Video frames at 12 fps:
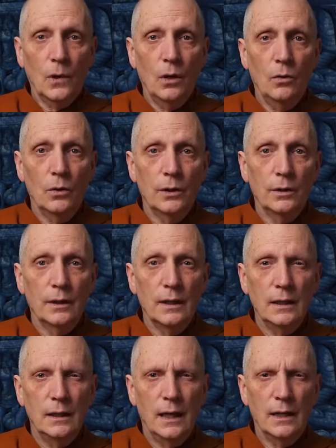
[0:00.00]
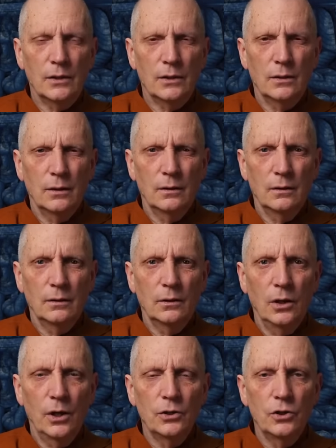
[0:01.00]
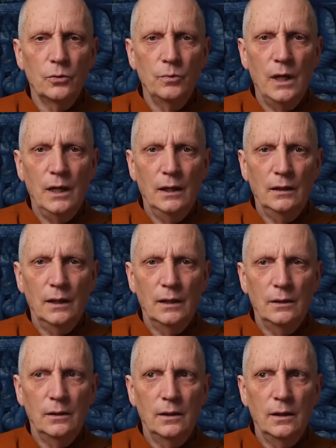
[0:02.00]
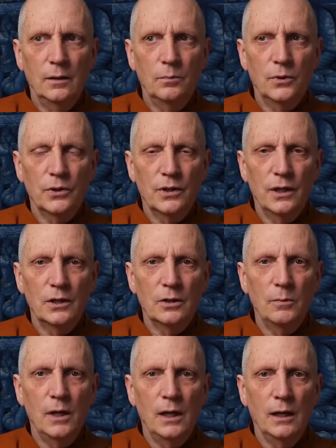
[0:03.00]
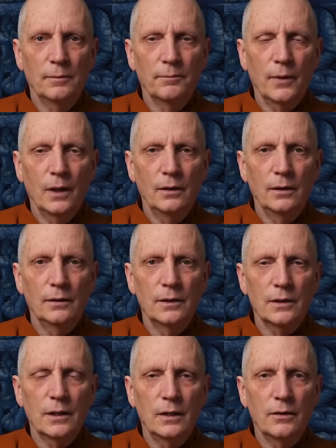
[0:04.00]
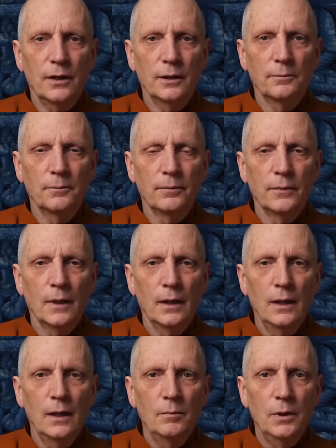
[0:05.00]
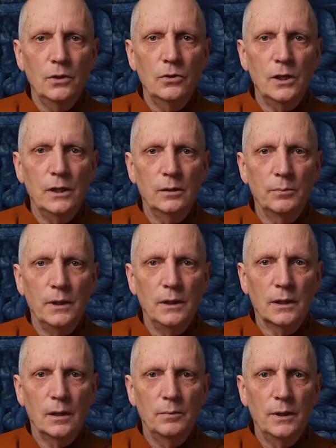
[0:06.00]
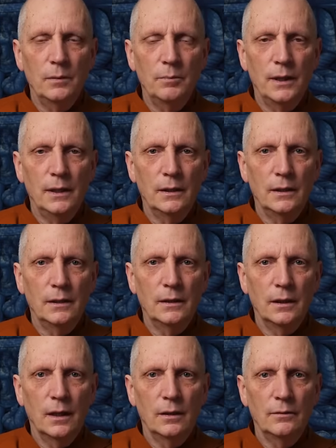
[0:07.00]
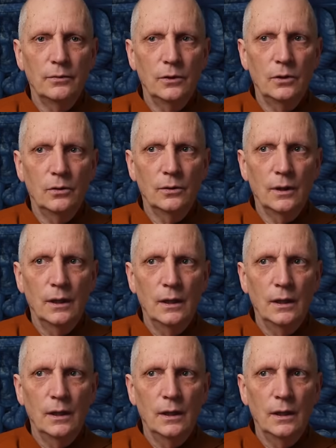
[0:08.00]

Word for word: or it has larger meaning than, than the precise meaning, uh, this kind of thing. But usually it'll be accompanied by a, a footnote.